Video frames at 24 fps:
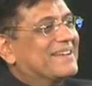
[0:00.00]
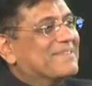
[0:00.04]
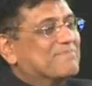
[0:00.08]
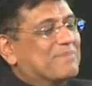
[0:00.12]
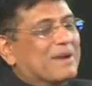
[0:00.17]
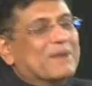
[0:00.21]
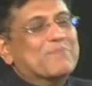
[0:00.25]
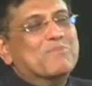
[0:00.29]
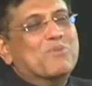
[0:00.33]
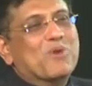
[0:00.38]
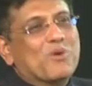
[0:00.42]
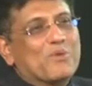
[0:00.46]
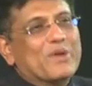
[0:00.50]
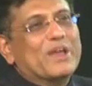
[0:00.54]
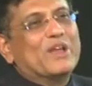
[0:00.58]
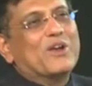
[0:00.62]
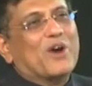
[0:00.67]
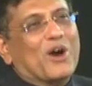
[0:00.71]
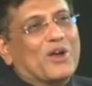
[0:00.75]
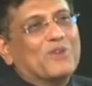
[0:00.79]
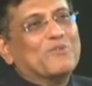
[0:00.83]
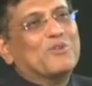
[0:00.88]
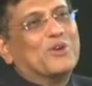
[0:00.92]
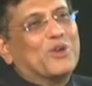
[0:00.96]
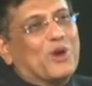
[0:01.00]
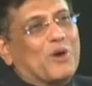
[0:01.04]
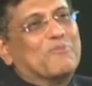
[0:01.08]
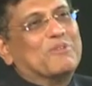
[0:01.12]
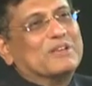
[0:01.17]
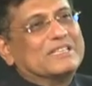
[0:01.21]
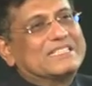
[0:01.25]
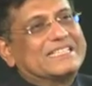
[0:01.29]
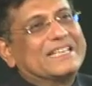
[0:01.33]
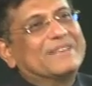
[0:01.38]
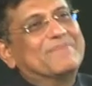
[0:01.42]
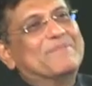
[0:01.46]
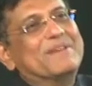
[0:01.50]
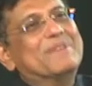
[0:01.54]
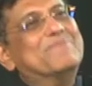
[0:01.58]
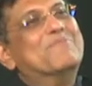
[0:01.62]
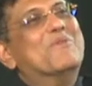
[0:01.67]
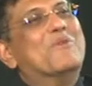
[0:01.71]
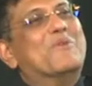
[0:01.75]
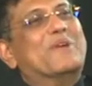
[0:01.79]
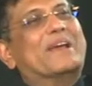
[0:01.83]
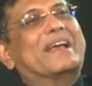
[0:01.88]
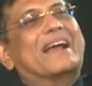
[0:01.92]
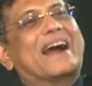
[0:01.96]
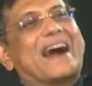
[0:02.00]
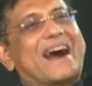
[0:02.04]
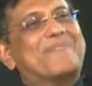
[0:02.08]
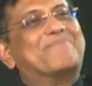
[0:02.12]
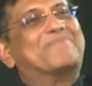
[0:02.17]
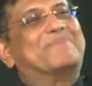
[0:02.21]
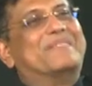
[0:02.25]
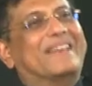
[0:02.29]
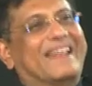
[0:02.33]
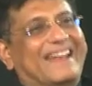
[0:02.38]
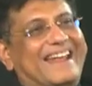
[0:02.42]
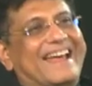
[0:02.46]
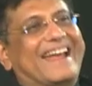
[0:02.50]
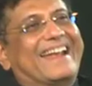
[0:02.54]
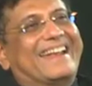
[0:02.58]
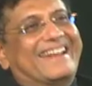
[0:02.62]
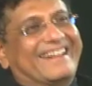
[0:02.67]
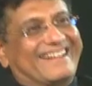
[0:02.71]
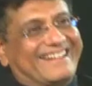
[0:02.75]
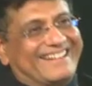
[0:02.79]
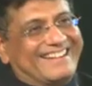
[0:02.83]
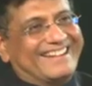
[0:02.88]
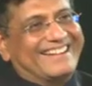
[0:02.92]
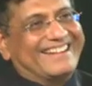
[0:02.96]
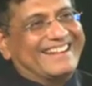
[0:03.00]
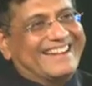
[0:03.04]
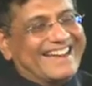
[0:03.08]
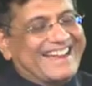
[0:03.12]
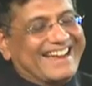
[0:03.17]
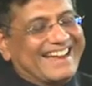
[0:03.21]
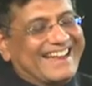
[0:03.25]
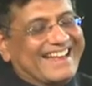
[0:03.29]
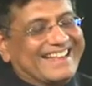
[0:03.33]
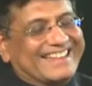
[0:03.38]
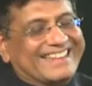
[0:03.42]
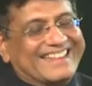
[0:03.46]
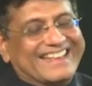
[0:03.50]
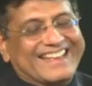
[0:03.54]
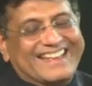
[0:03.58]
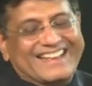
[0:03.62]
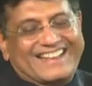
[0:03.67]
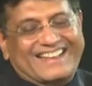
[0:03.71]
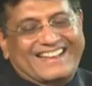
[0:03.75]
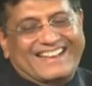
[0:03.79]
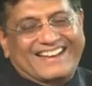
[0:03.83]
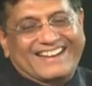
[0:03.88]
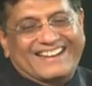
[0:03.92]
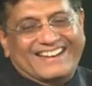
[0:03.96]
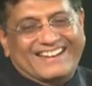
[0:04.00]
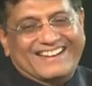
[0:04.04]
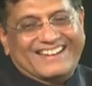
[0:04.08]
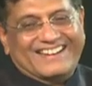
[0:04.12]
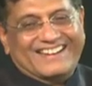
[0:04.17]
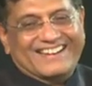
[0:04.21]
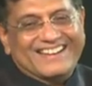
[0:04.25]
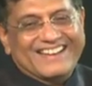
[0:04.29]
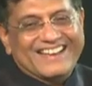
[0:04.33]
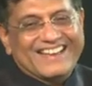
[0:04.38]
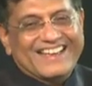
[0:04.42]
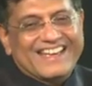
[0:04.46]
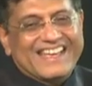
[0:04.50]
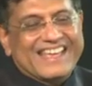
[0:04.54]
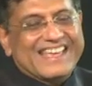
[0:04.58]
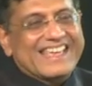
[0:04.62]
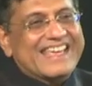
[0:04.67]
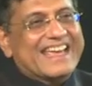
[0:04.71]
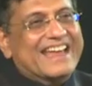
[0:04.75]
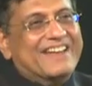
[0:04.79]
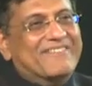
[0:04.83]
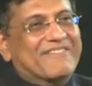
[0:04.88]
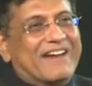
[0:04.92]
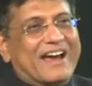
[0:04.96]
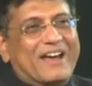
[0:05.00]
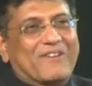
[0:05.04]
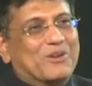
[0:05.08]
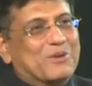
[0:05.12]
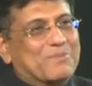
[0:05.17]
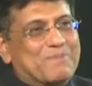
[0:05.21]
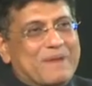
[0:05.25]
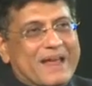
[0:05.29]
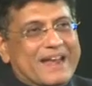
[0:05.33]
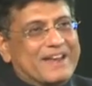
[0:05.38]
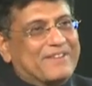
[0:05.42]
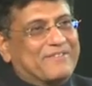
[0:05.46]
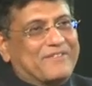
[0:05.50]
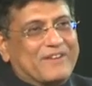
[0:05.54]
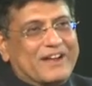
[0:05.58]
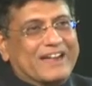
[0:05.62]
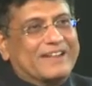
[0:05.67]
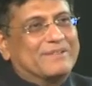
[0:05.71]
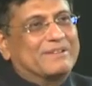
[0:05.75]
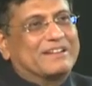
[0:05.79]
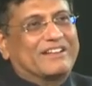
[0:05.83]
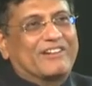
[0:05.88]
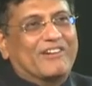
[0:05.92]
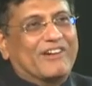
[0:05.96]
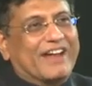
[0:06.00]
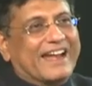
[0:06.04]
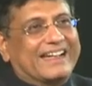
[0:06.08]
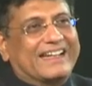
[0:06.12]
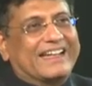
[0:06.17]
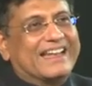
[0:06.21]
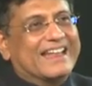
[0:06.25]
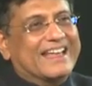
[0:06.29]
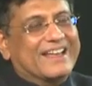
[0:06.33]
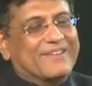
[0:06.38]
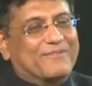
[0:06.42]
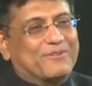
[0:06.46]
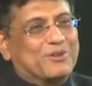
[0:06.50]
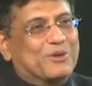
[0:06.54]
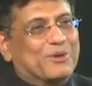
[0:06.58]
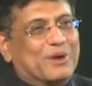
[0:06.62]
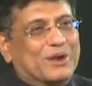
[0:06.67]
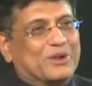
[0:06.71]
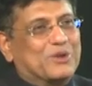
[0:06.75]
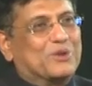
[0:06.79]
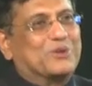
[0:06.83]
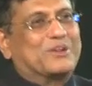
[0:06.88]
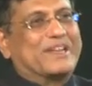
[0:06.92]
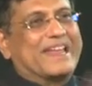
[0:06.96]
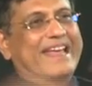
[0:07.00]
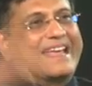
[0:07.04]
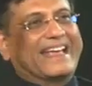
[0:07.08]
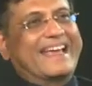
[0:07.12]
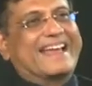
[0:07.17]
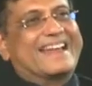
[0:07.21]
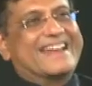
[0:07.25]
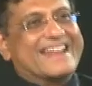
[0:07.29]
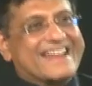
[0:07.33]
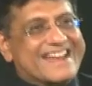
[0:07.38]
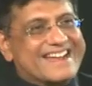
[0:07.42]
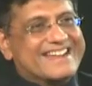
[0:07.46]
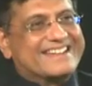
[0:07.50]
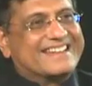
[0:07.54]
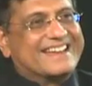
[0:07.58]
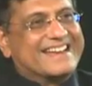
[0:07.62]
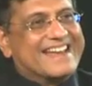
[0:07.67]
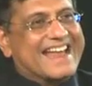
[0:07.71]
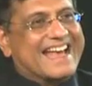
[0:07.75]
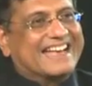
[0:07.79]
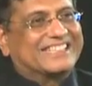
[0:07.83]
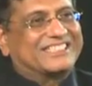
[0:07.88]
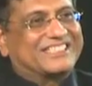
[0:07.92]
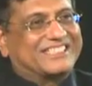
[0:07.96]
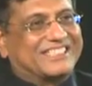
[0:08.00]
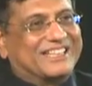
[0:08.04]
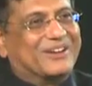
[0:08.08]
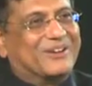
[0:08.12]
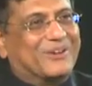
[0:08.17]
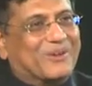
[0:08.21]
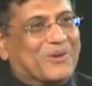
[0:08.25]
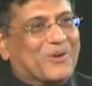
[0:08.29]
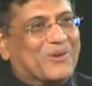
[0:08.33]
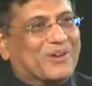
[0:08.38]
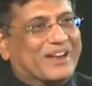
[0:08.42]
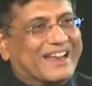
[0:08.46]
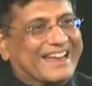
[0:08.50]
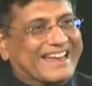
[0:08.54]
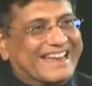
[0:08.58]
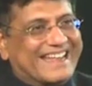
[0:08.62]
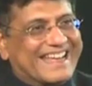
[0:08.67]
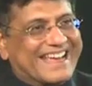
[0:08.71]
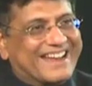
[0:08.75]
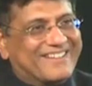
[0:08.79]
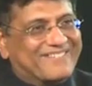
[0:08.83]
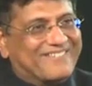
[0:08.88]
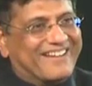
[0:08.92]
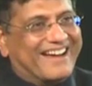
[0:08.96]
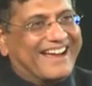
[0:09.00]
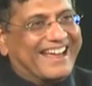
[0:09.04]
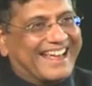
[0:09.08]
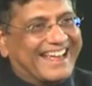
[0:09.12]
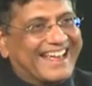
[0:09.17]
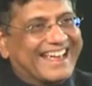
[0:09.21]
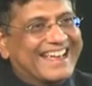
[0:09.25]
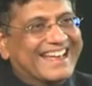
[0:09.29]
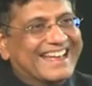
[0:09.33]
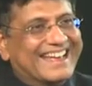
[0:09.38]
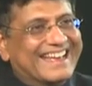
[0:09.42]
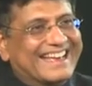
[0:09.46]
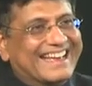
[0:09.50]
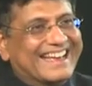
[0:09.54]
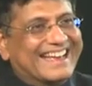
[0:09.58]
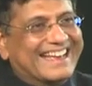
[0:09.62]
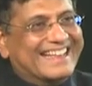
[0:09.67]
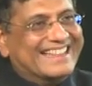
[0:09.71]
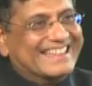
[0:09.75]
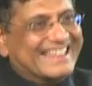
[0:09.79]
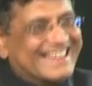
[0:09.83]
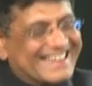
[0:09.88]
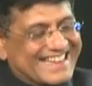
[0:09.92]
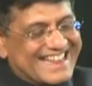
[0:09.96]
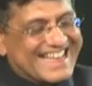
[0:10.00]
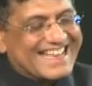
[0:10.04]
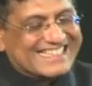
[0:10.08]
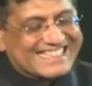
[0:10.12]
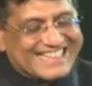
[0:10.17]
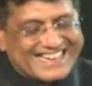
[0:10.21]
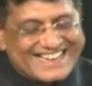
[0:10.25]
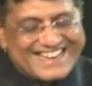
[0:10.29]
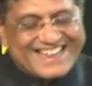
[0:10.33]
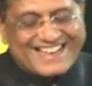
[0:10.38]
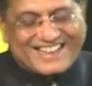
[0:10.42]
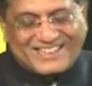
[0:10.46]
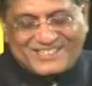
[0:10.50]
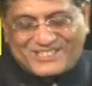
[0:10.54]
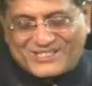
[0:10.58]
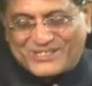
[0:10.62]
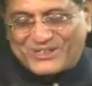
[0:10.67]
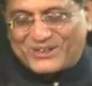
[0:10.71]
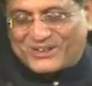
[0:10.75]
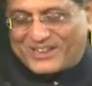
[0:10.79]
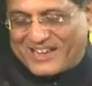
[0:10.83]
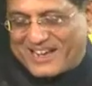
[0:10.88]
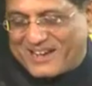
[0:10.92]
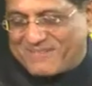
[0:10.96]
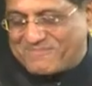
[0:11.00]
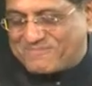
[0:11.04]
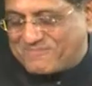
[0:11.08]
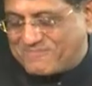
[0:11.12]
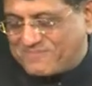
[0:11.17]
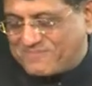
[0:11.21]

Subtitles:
But moving on would obviously be moving up the ladder. And I think E&Y would benefit greatly if you were to take an international role in E&Y in the days and years to come.